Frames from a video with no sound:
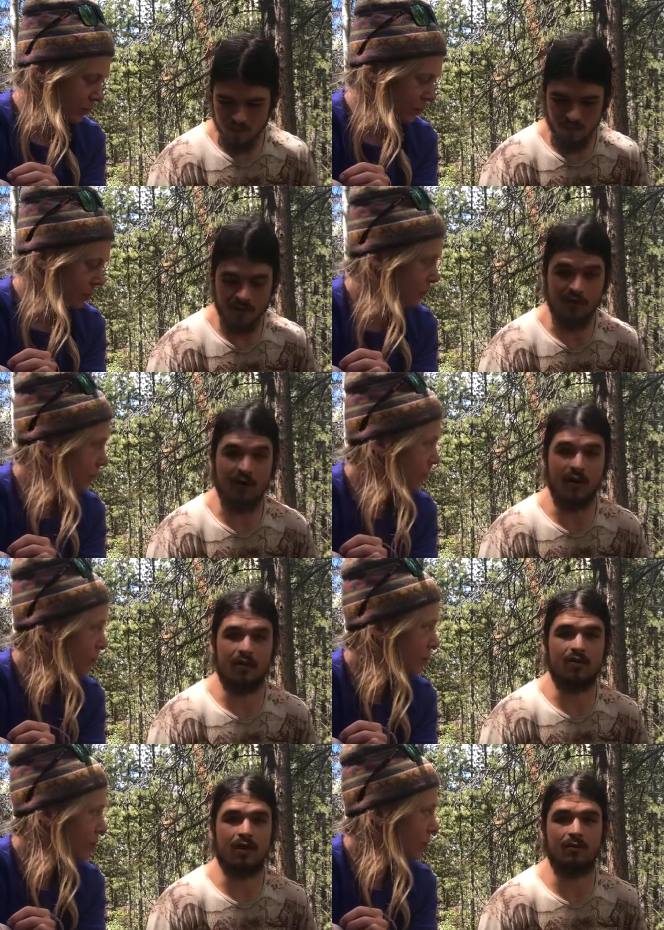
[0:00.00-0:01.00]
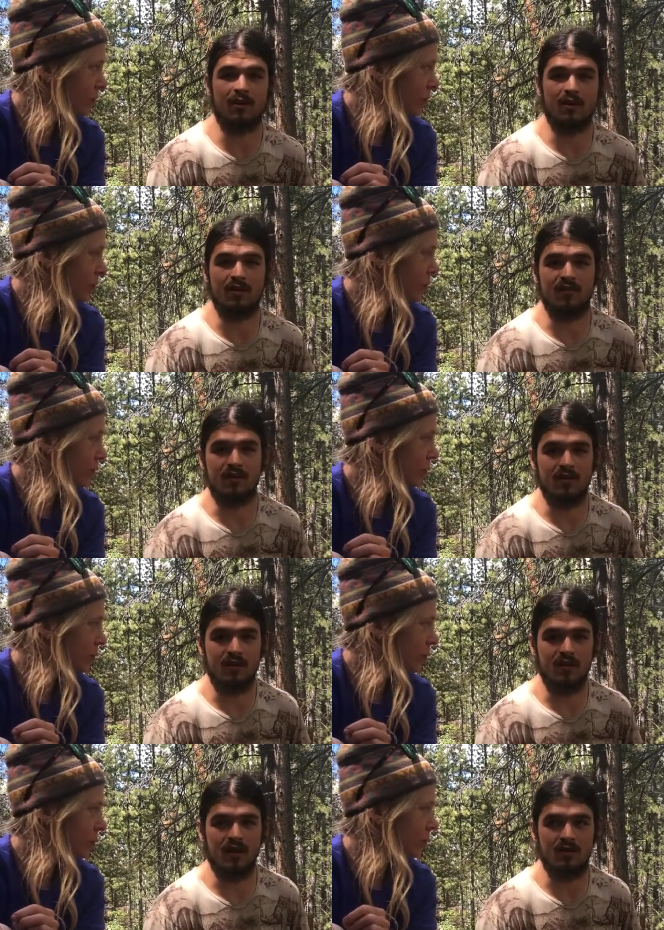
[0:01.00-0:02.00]
Speaker 1: for my friend to send me if in,
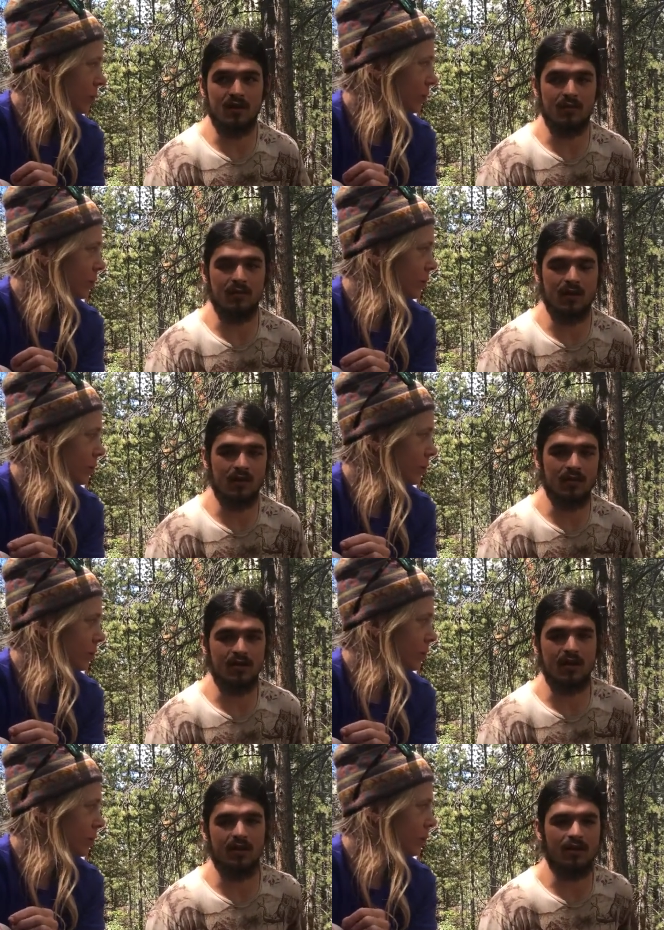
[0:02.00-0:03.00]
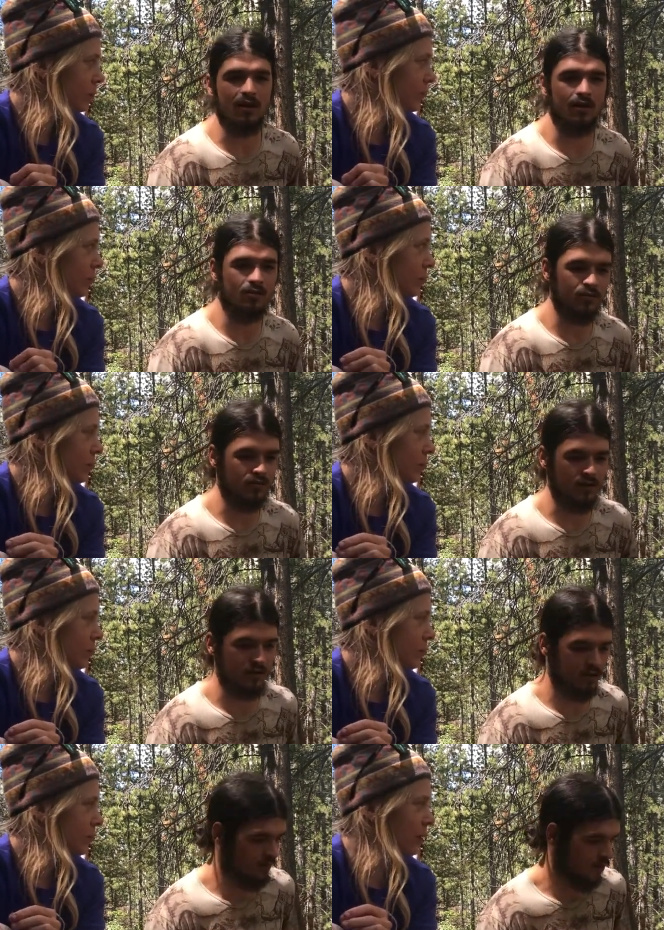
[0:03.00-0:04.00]
in case I, I decide that
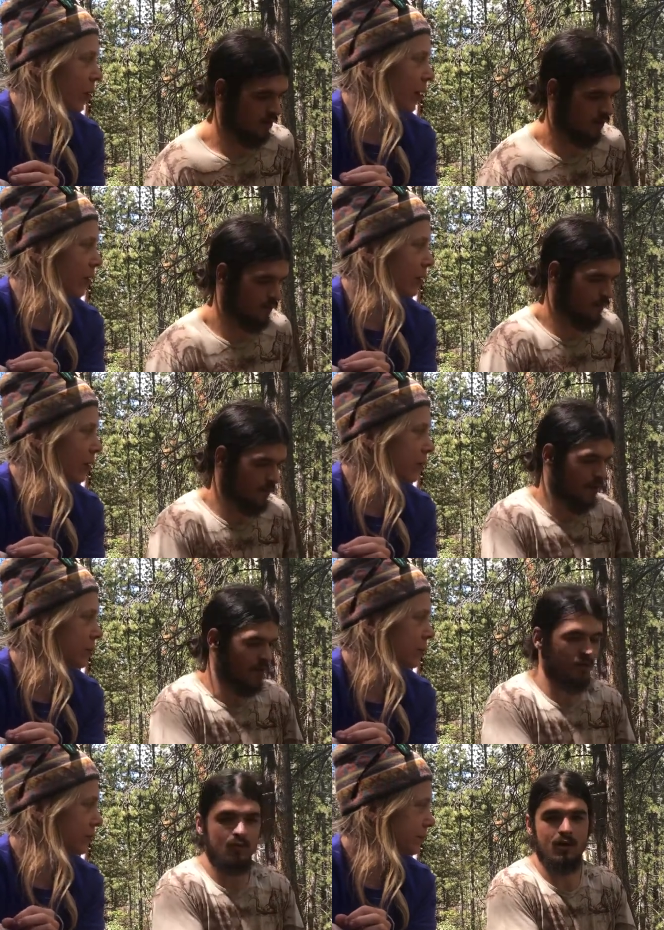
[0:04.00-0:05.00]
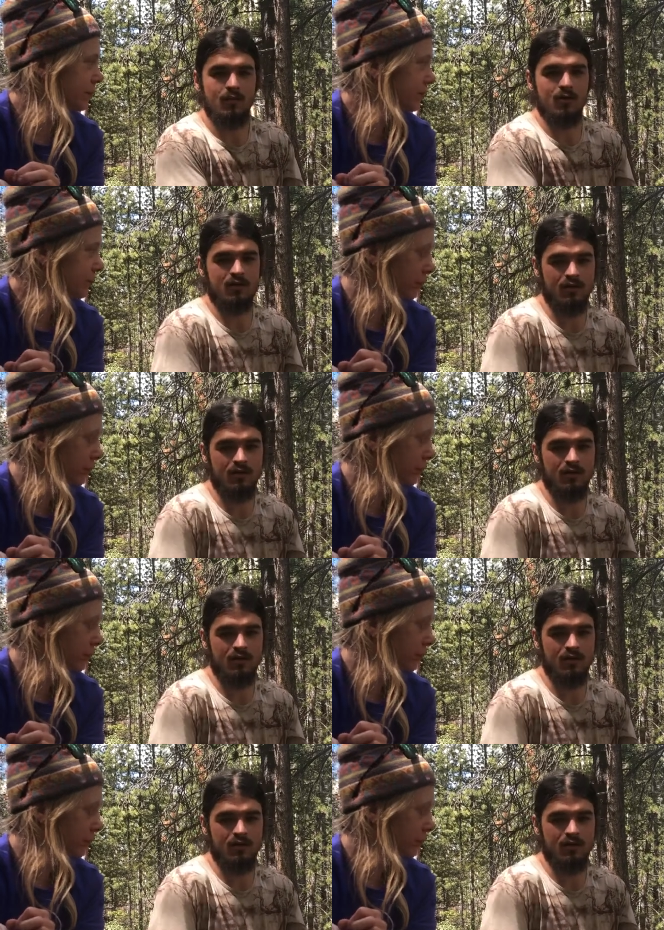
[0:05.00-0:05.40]
we don't want, have enough, want more